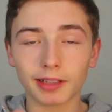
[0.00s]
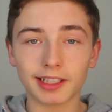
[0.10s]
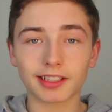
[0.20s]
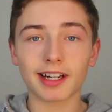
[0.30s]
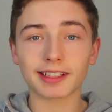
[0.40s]

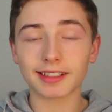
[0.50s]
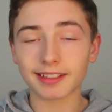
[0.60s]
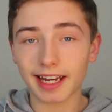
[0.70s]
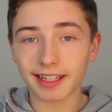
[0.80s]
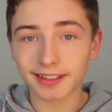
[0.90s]
Please guys,
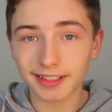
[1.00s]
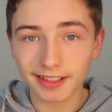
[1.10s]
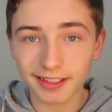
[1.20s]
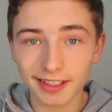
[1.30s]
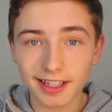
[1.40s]
stay
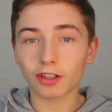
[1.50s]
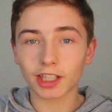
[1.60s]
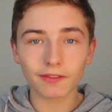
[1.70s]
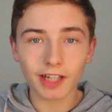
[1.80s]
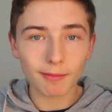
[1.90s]
consistent. Don't
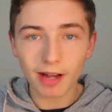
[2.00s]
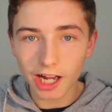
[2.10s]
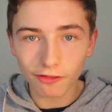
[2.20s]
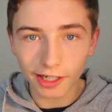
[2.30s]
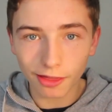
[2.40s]
give up
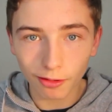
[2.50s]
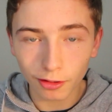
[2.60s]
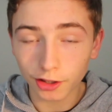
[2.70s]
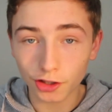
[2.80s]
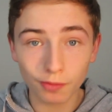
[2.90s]
halfway
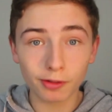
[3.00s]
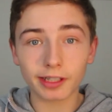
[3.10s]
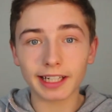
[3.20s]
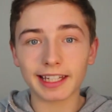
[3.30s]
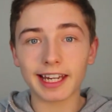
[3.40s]
through because you will
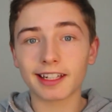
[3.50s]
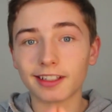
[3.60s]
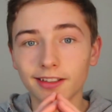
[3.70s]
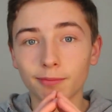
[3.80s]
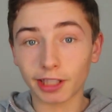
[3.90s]
get
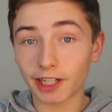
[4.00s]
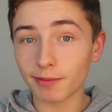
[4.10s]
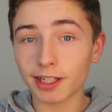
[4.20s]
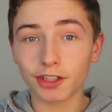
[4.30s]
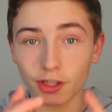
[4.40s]
there. Believe
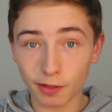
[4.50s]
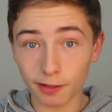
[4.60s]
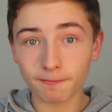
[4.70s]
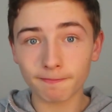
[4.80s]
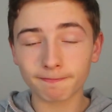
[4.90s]
me, you will.